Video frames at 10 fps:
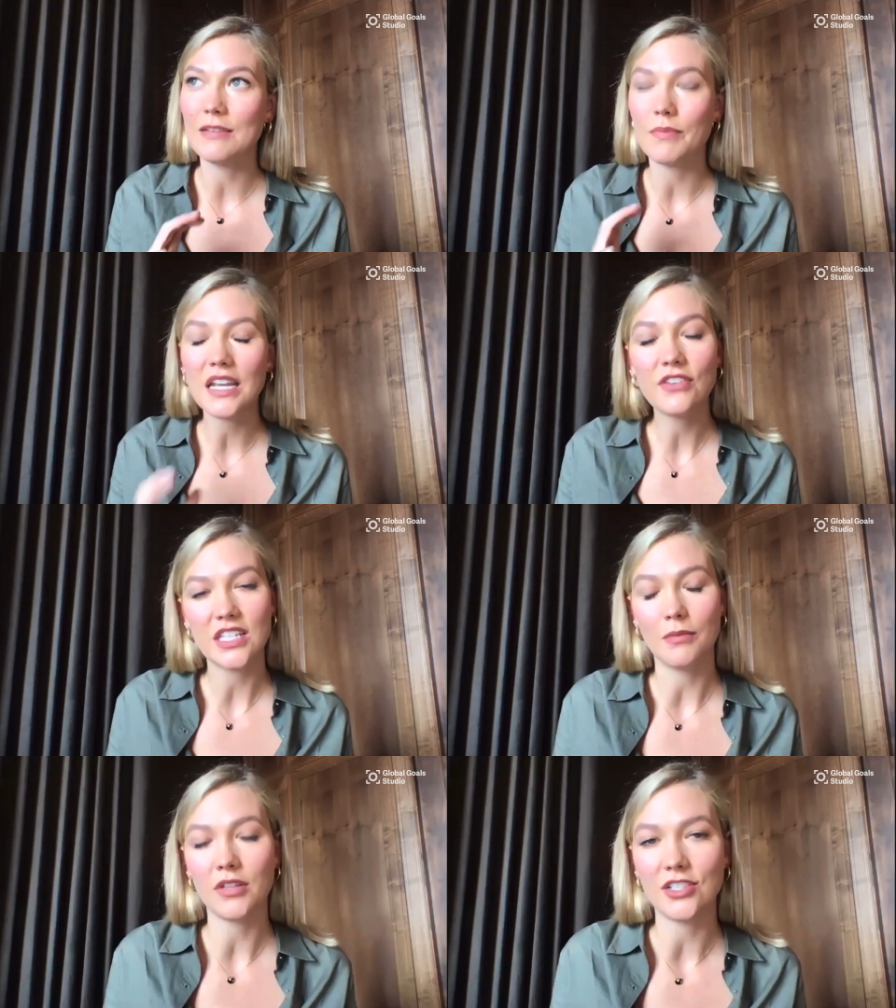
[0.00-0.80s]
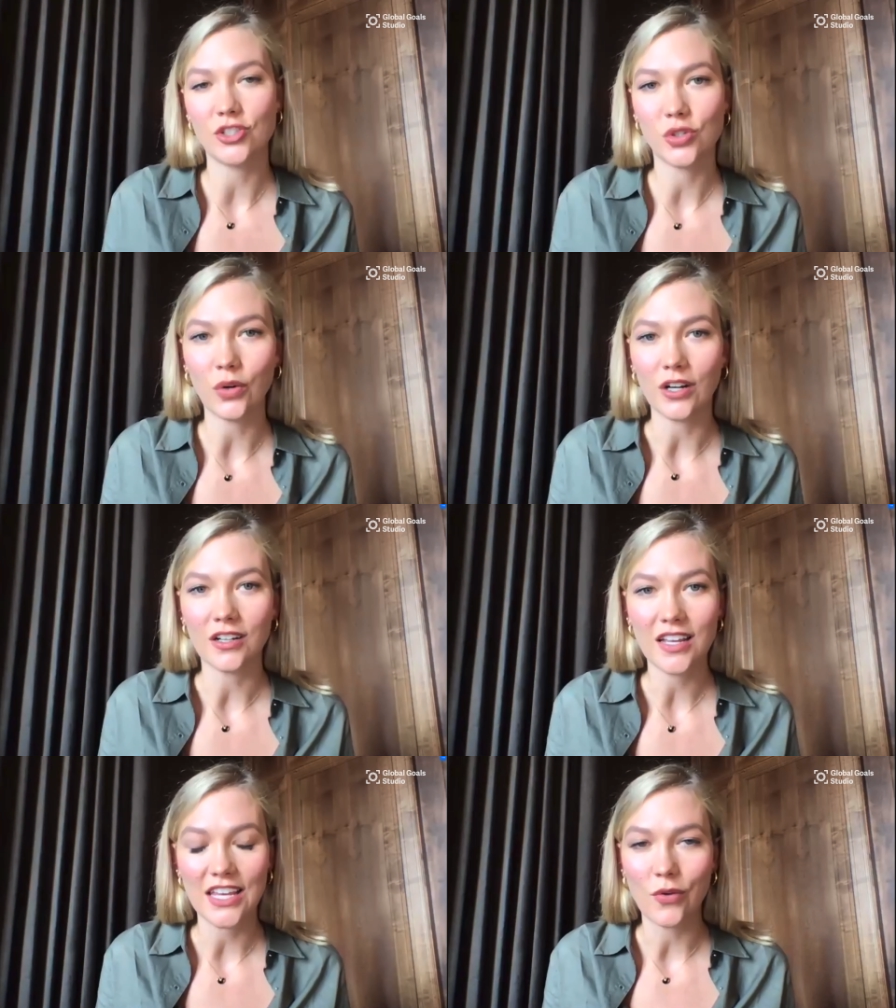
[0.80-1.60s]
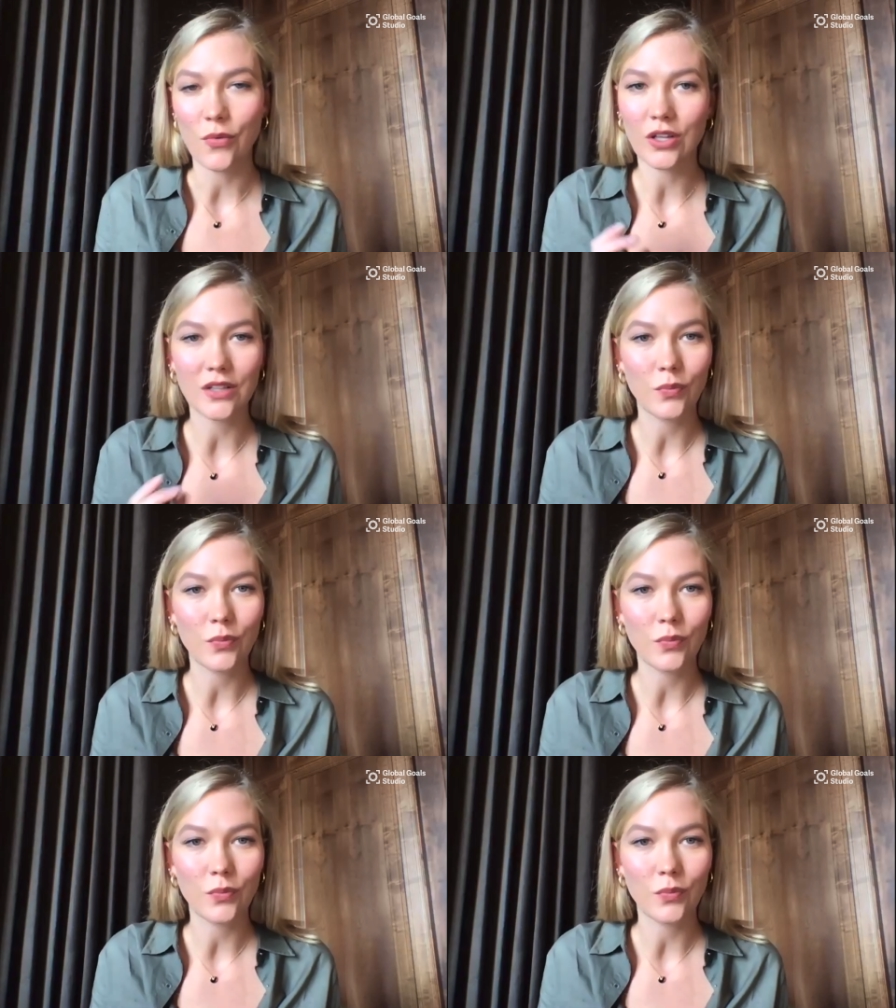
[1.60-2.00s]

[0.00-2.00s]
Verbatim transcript: a bit of a double-edged sword you know we're,